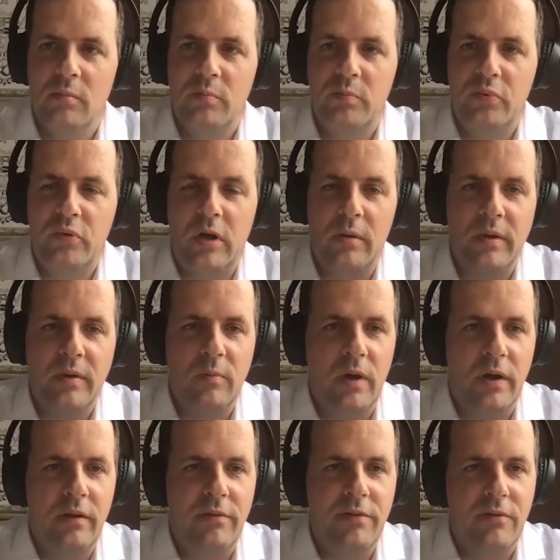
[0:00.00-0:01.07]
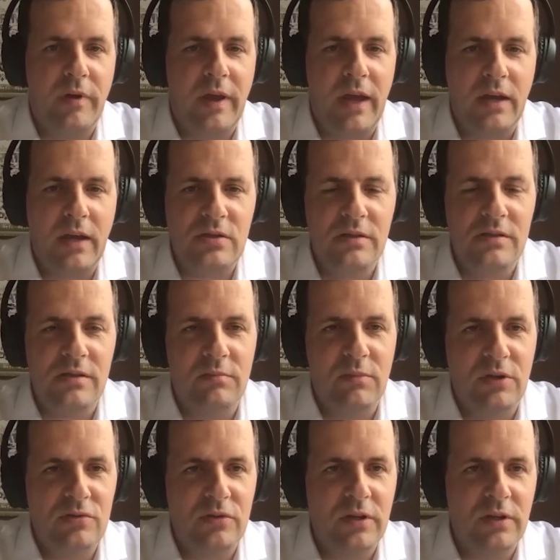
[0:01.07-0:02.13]
Probably one of the reactions in
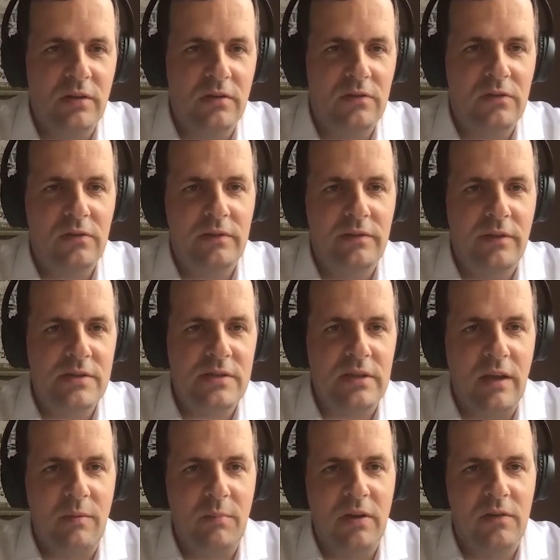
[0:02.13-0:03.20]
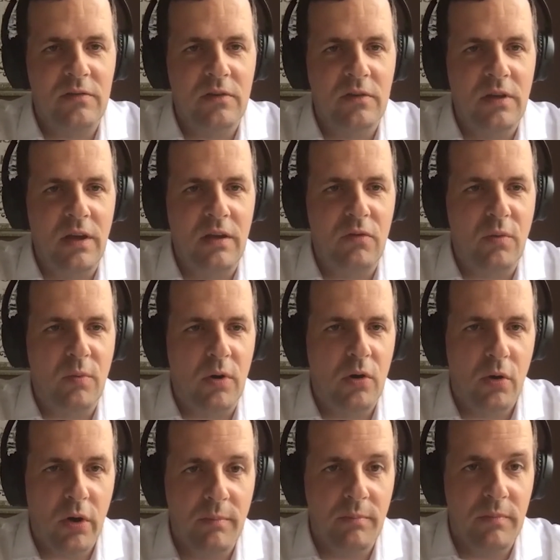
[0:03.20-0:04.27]
Madrid is the same as everywhere,
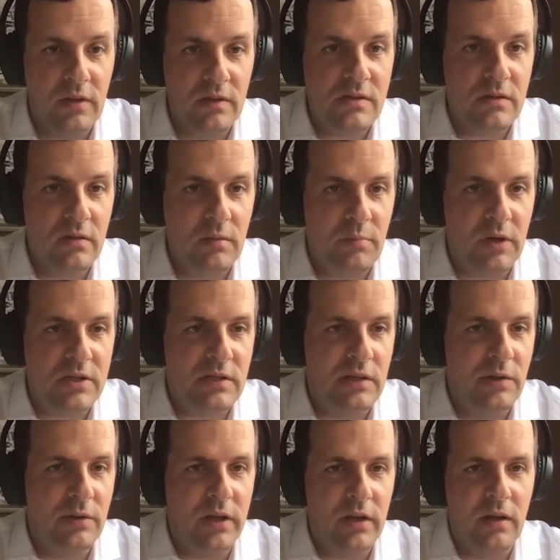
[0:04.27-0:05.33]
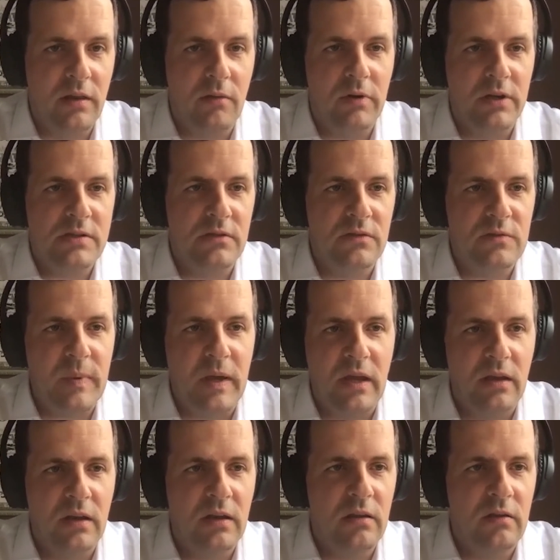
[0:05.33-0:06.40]
or in Barcelona and the rest of
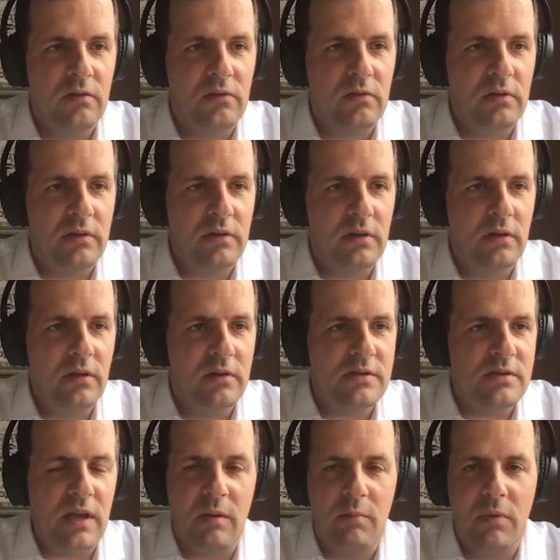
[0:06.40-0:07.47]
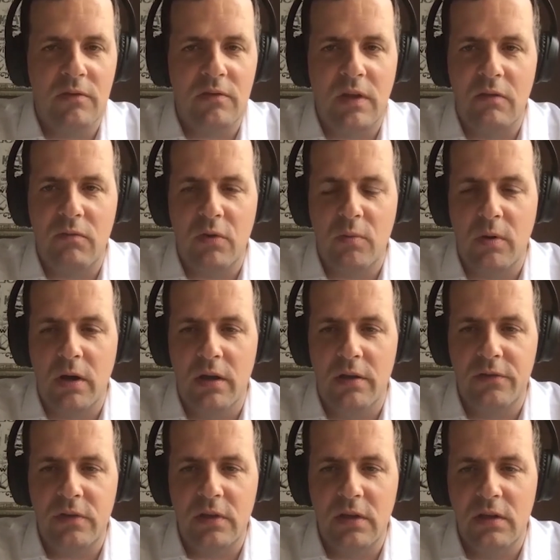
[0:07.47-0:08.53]
Spain is the same as everywhere
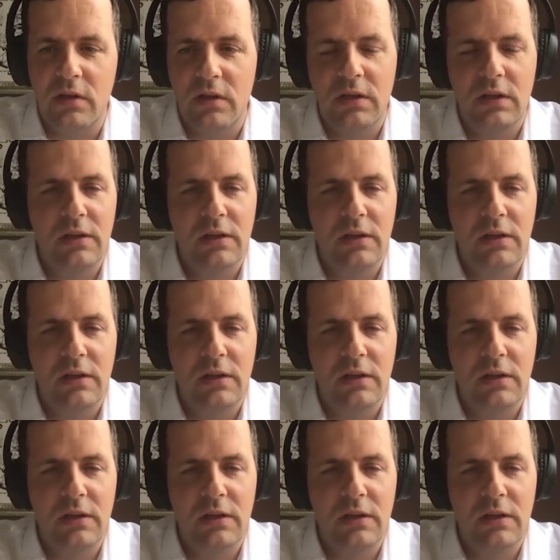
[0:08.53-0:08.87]
else in